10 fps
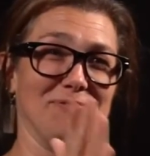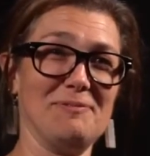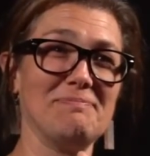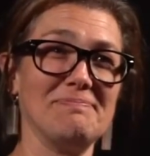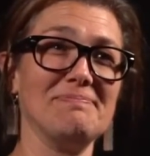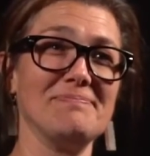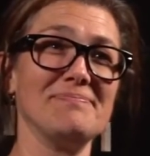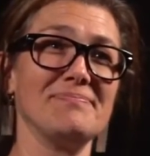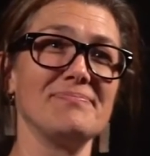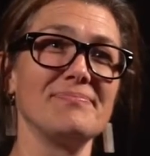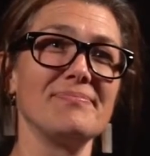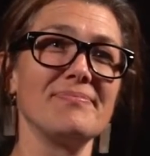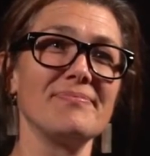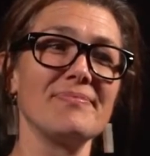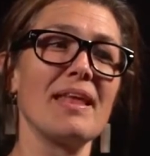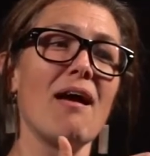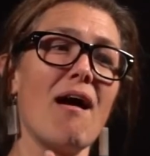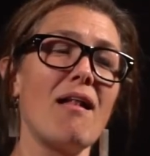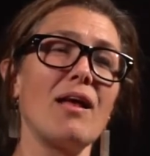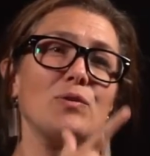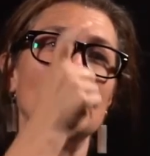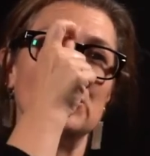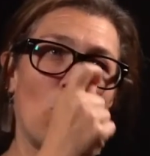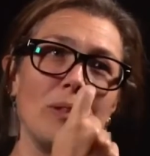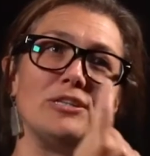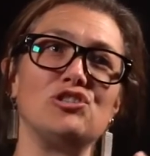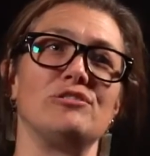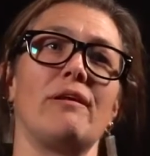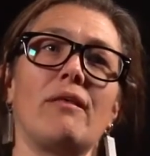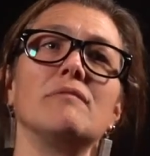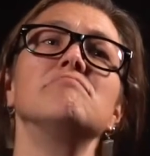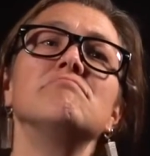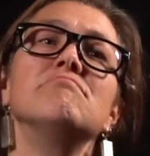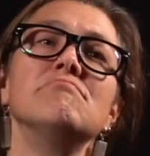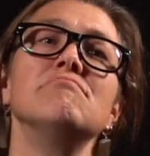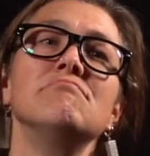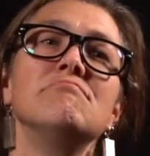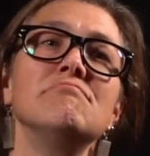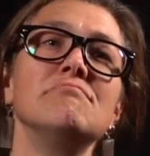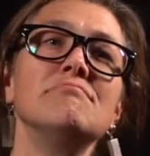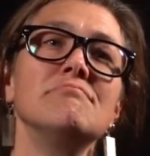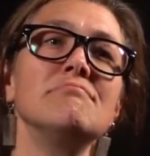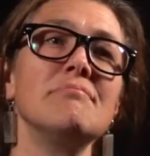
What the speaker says: after the job, I think just an acknowledgement of each other is nice.